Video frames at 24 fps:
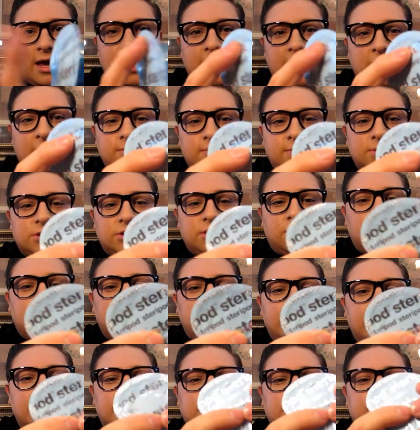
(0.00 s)
Um, so
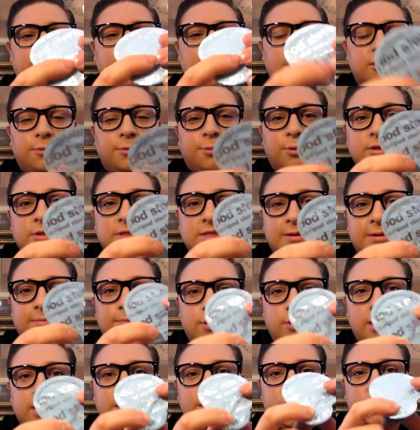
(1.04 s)
it's 100%
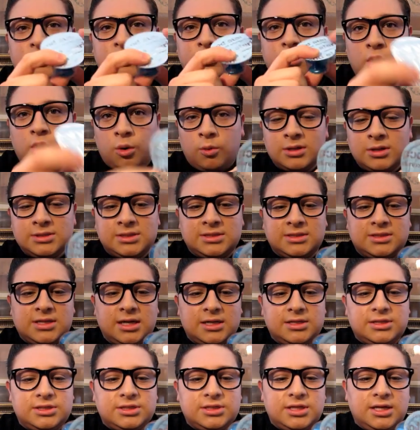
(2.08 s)
brand new. No one's
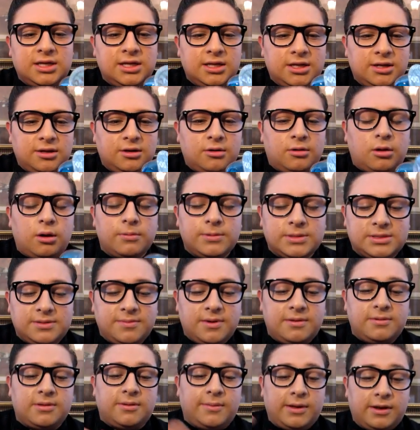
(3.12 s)
touched it. You know, obviously
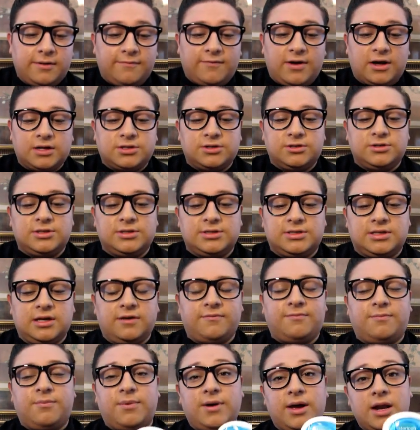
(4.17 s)
maybe the manufacturers and
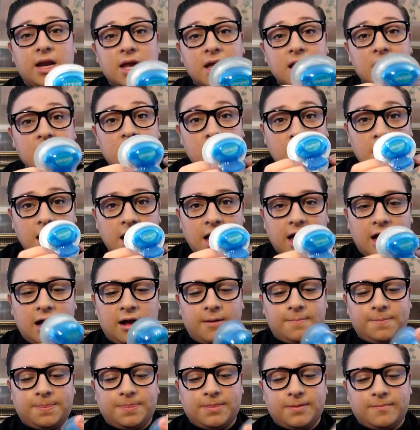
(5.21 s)
stuff, but
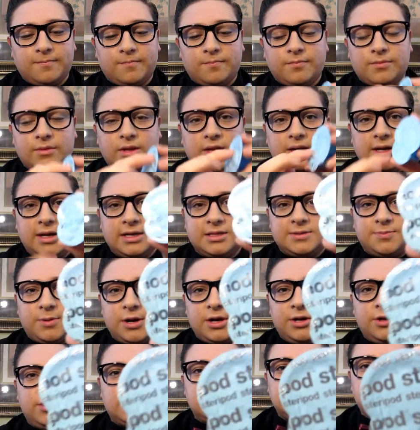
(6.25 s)
um, it's
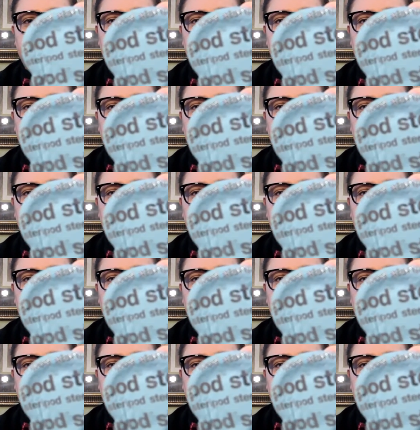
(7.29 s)
brand new as